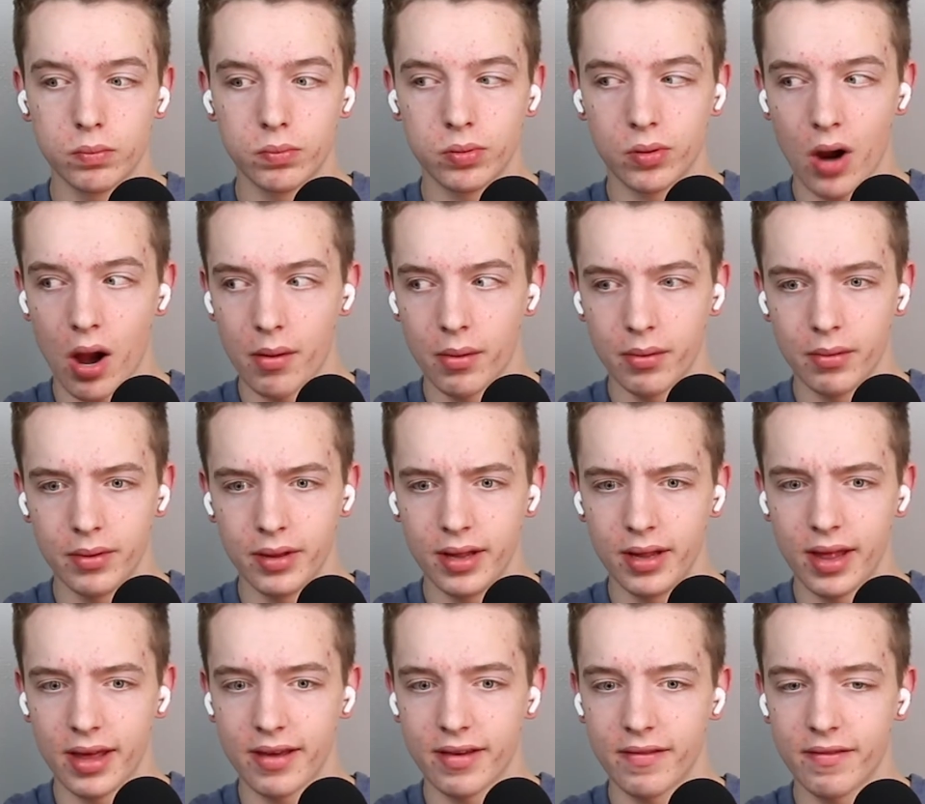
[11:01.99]

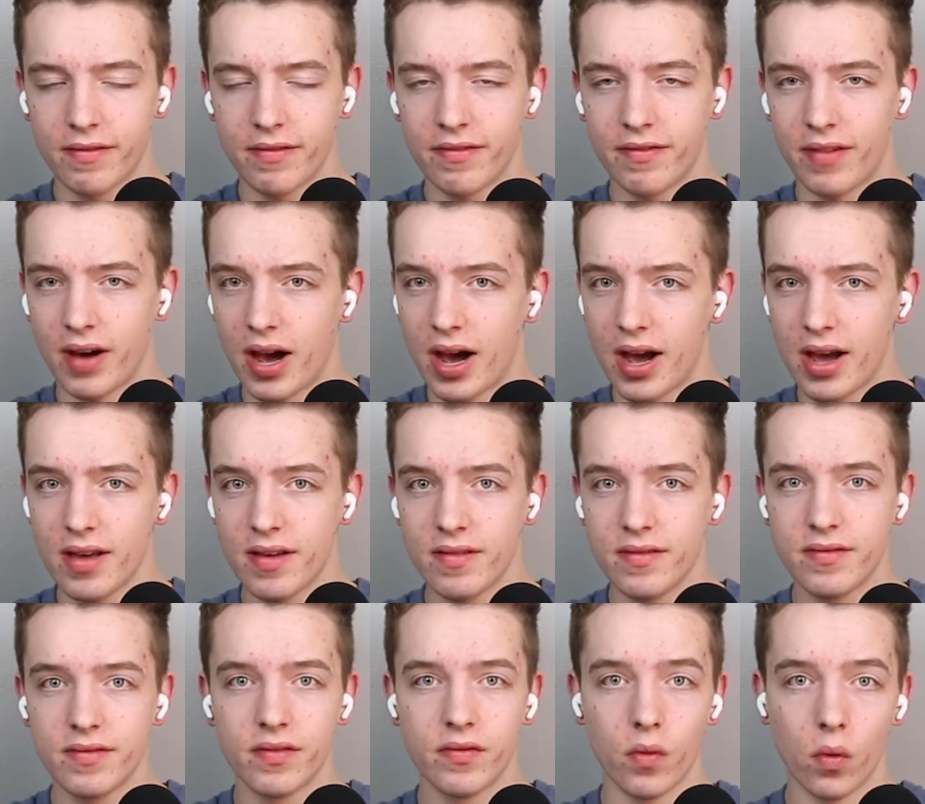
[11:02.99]
probably
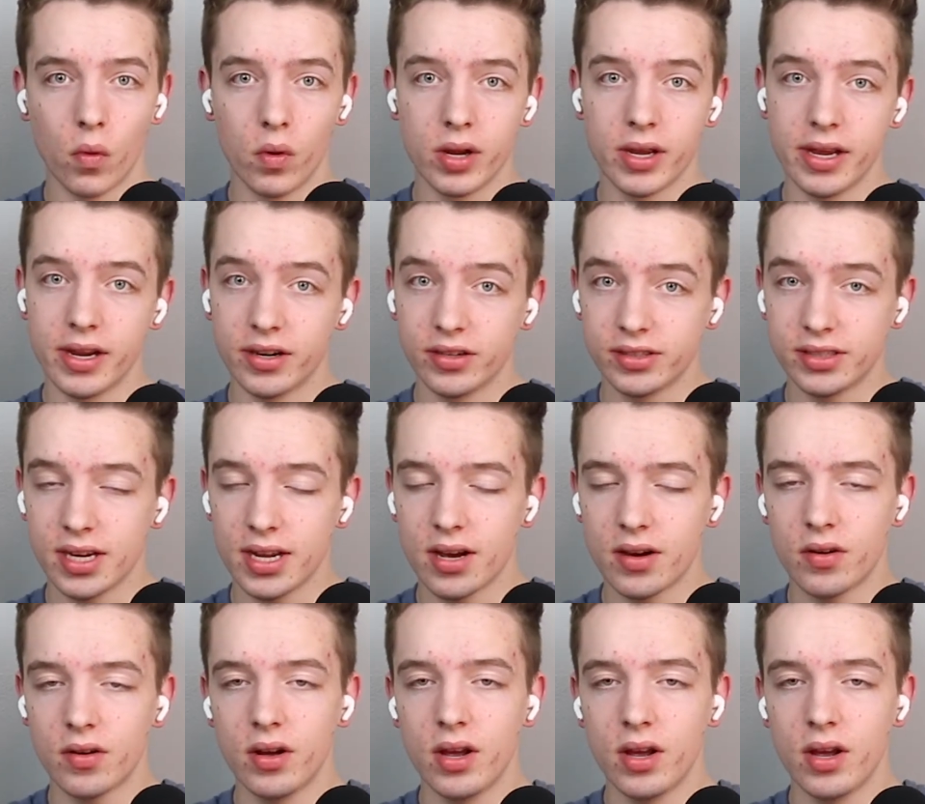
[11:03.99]
4 years now,